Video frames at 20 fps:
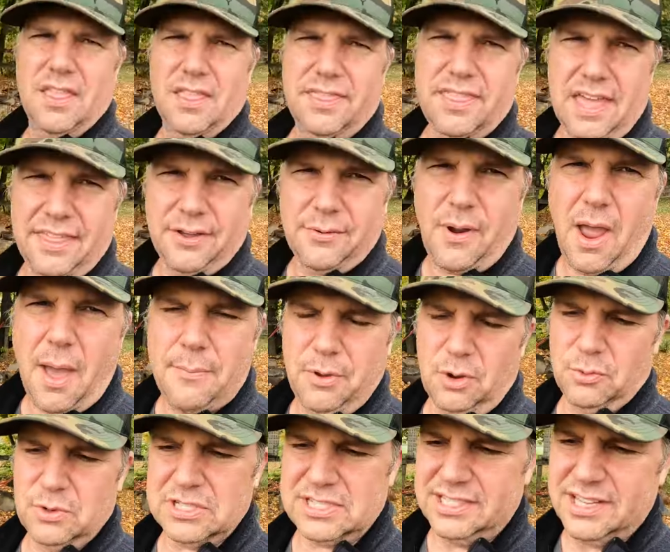Now the
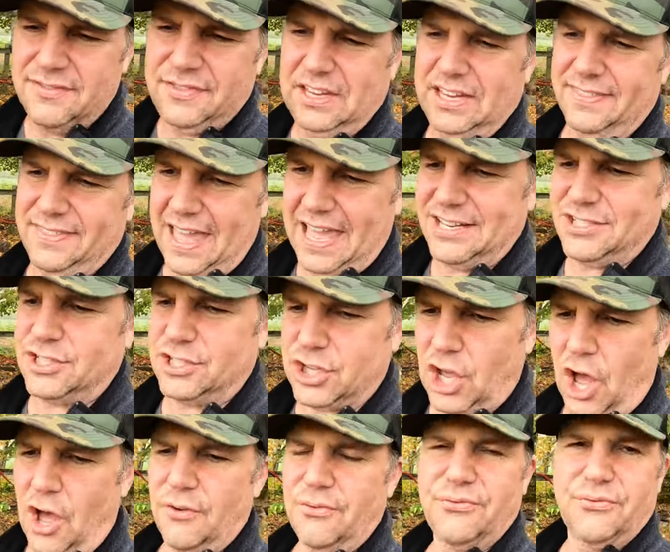rabbit was living in that
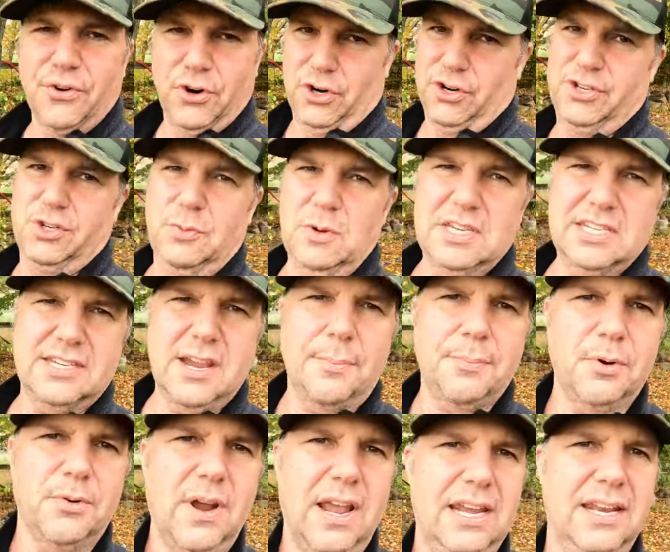stall first. We
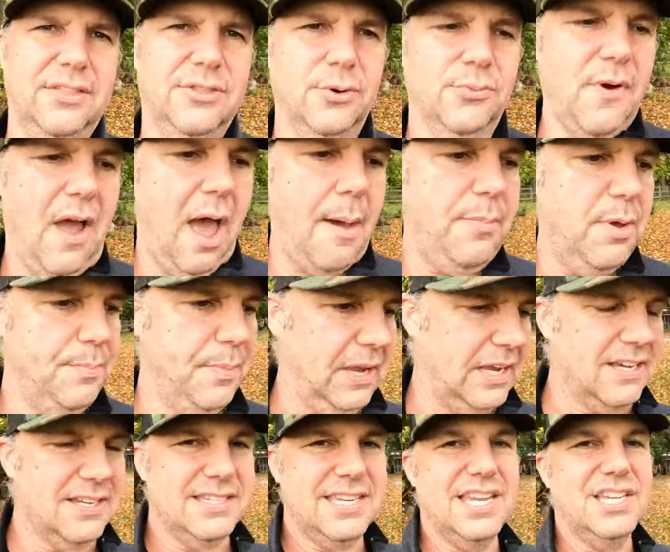separated the rabbit
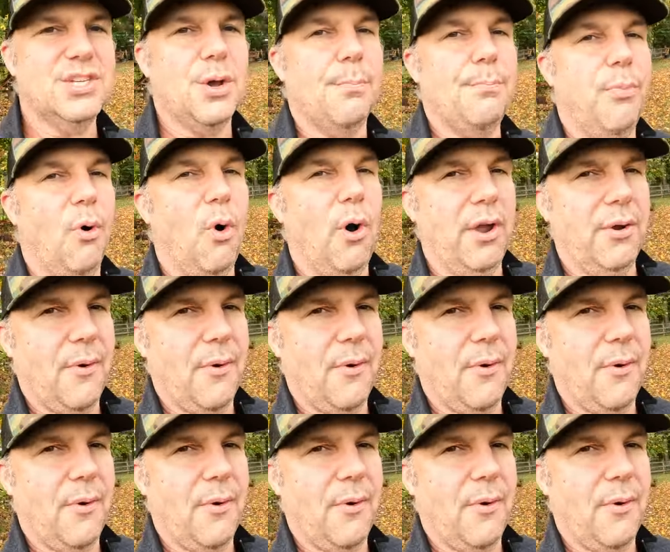because he's a boy